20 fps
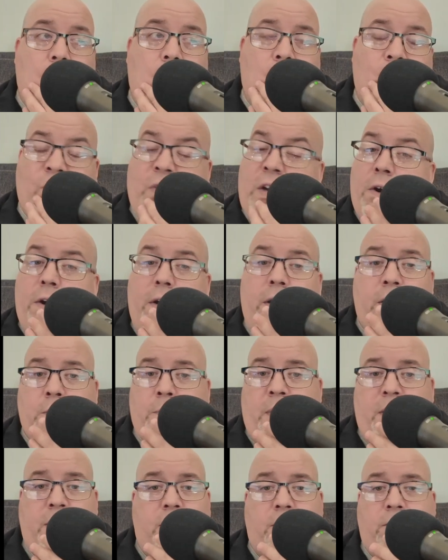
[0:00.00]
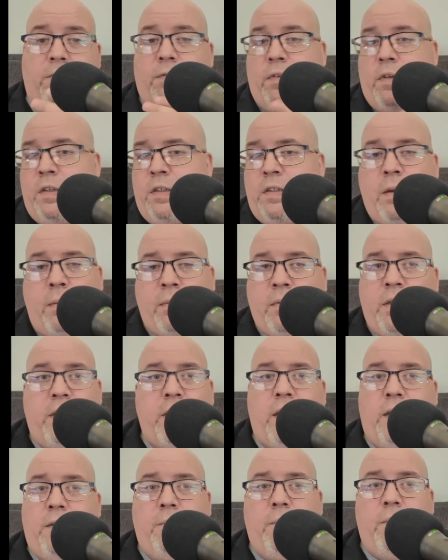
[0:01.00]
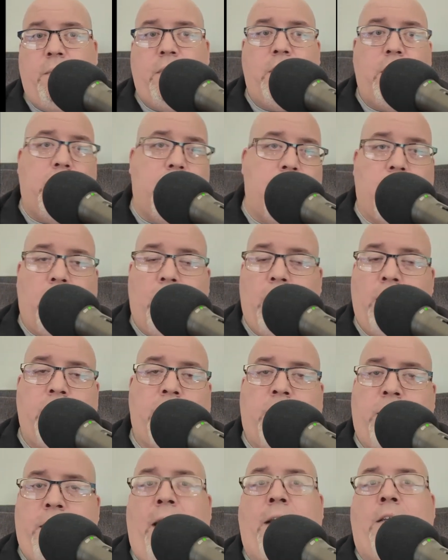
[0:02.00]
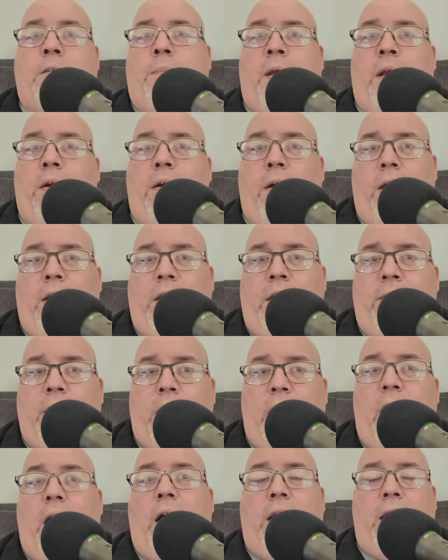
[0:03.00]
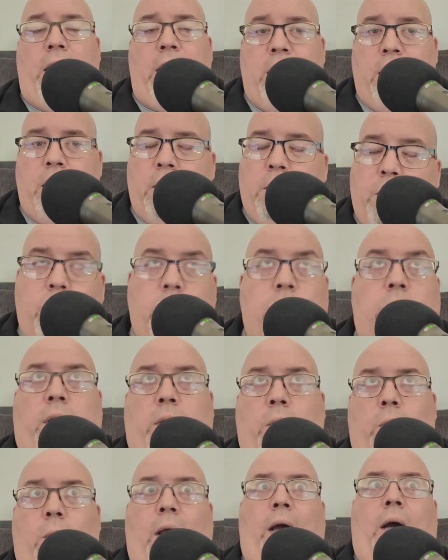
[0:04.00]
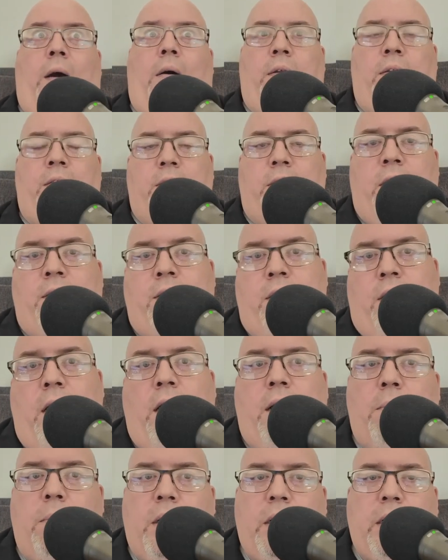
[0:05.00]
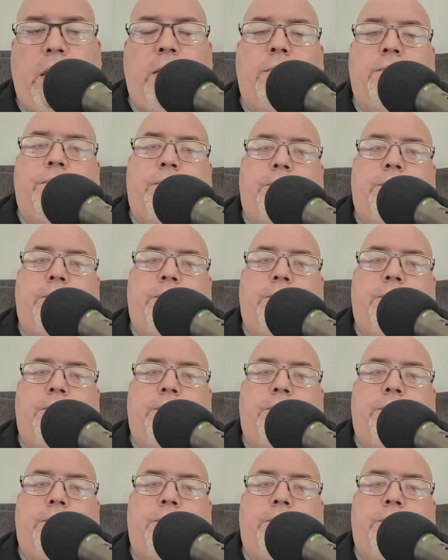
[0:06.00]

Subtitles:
Very expensive. Something that, as a taxpayer, even I was like, wow, that's a lot of money.